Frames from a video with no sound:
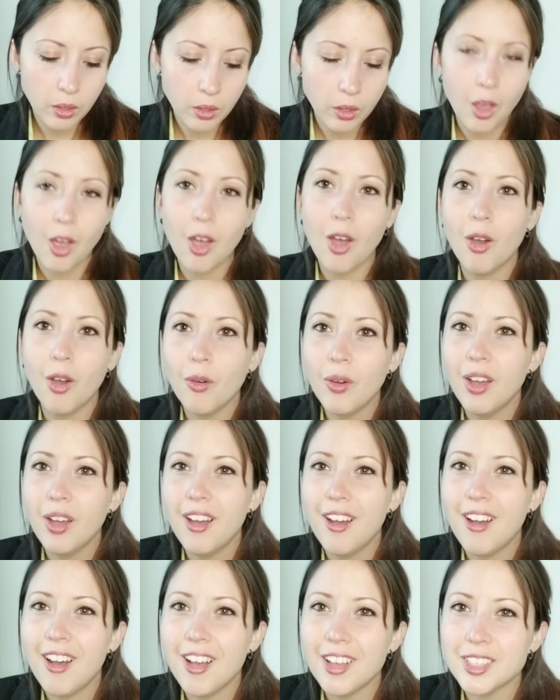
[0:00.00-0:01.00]

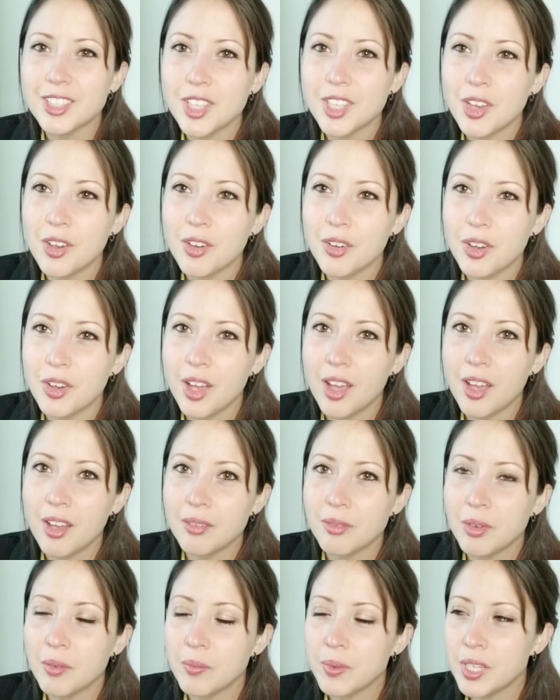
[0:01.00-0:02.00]

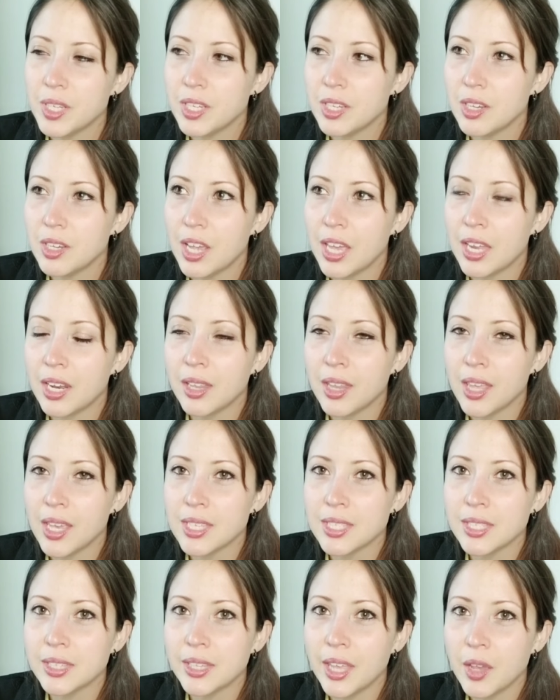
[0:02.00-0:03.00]
When we
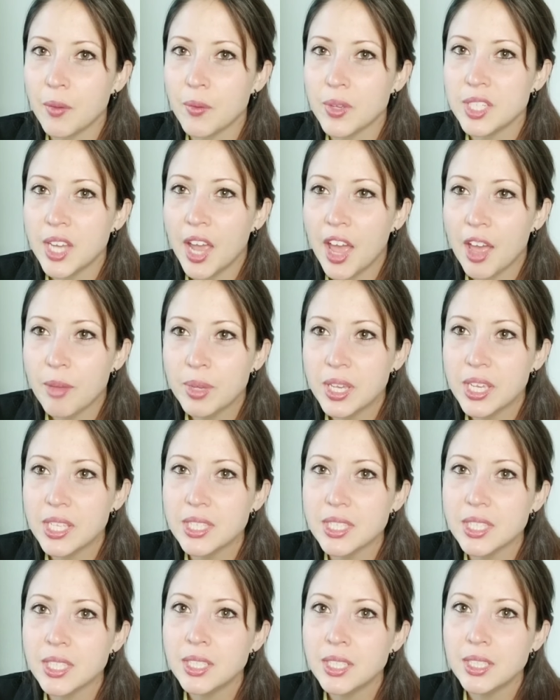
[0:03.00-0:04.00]
analyze language
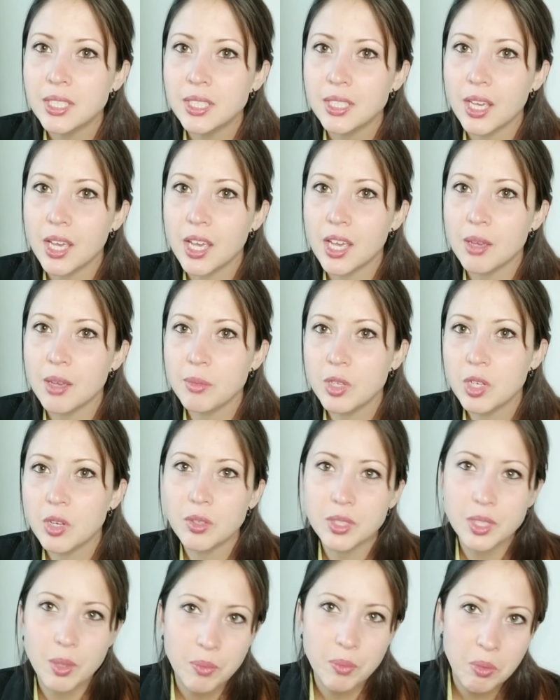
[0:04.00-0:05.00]
habits,
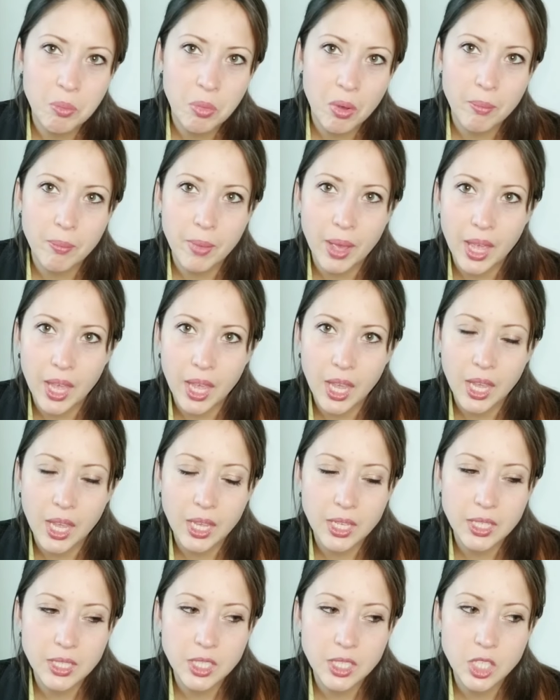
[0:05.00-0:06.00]
some people
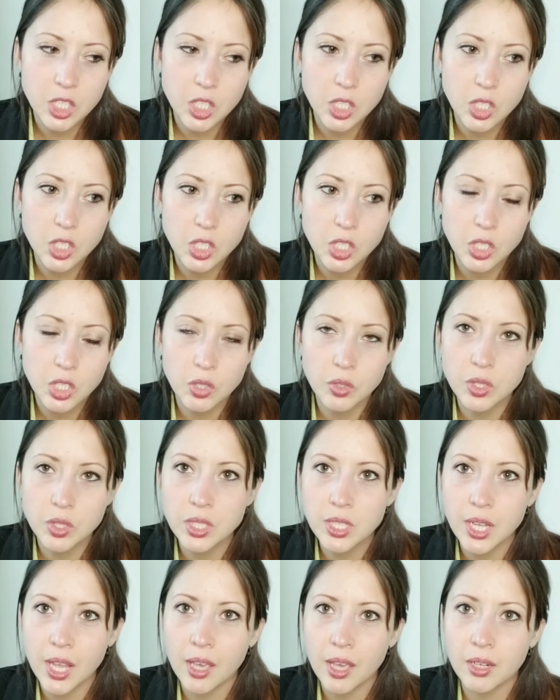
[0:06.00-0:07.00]
might choose
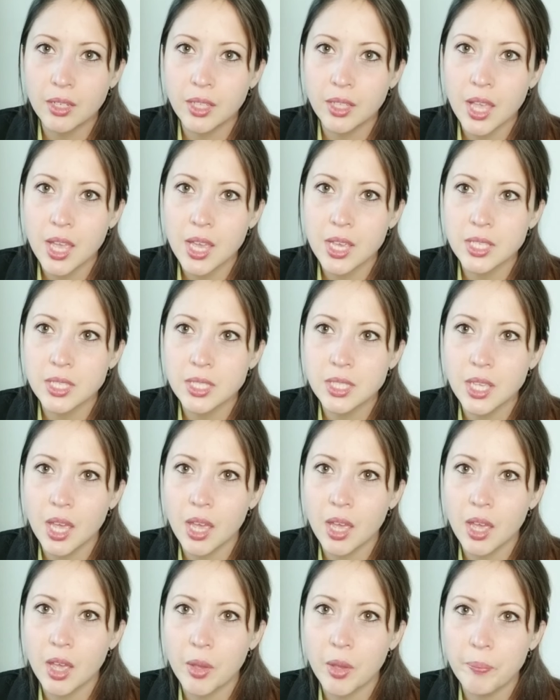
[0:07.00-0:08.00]
to analyze,
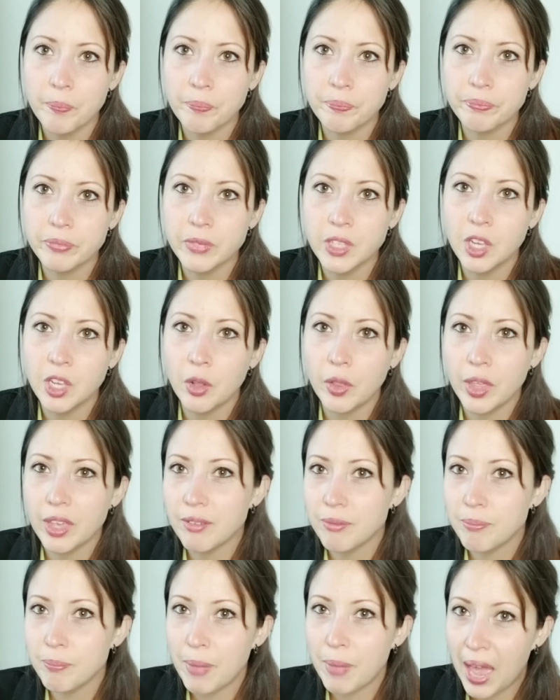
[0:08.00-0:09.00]

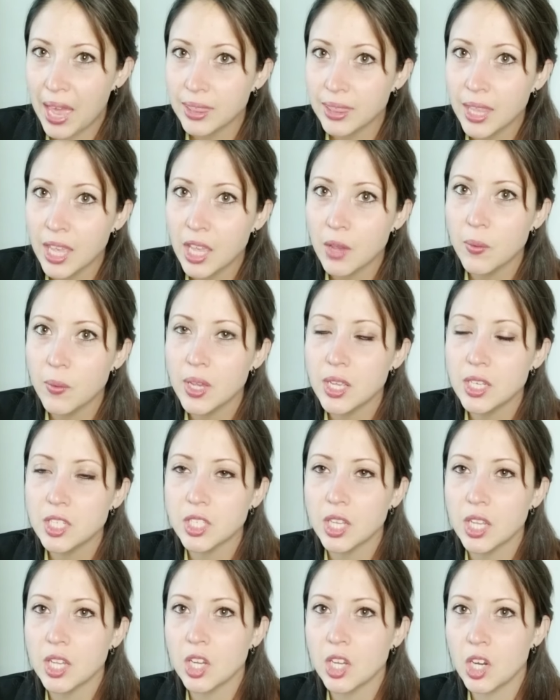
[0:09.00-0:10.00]
like bad language,
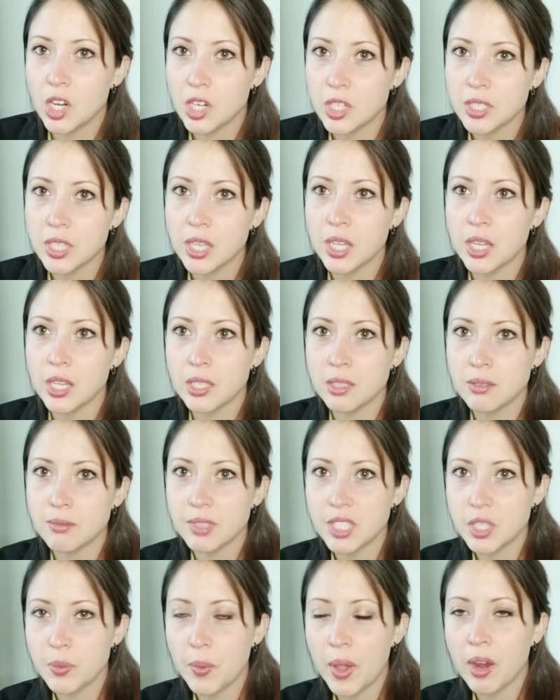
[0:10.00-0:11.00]
like cursing and
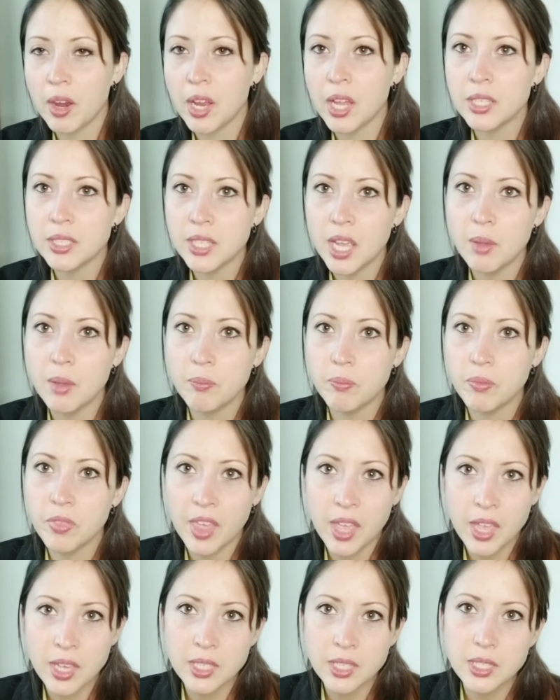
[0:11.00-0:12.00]
swearing type
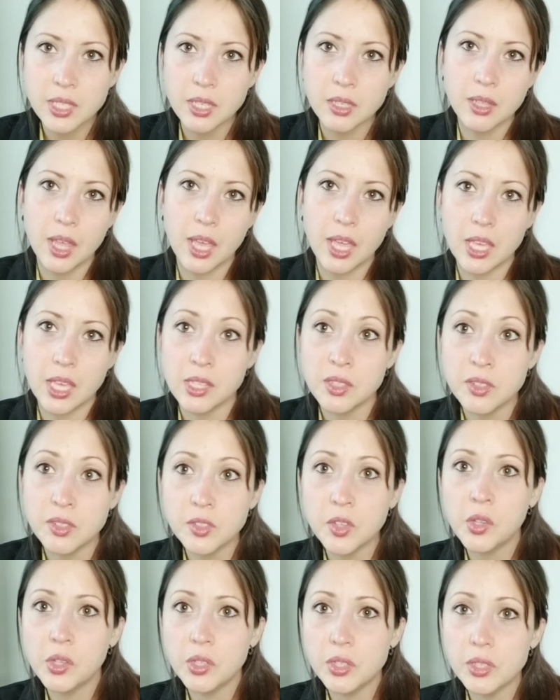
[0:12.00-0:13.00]
things and like
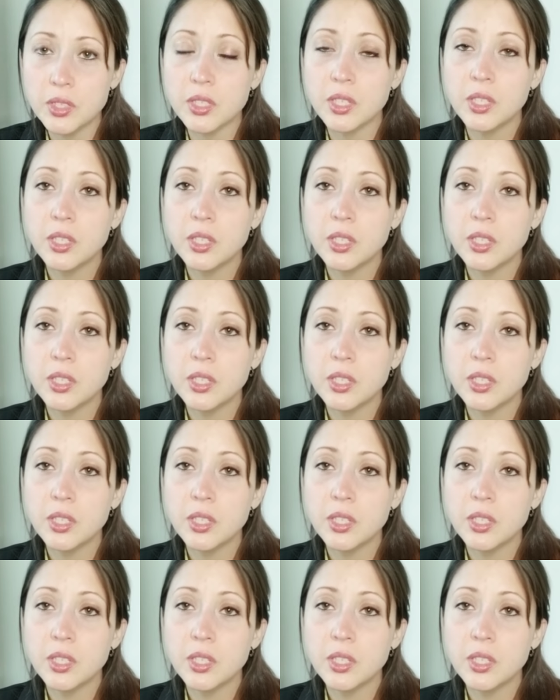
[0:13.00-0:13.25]
insults.